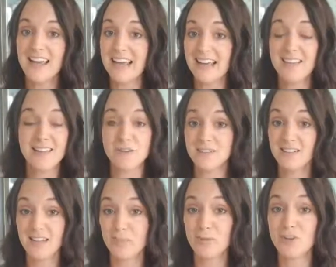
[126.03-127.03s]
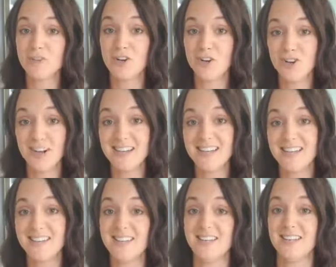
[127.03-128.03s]
80,000 chemicals are not
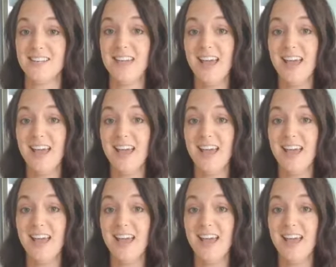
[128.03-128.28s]
tested.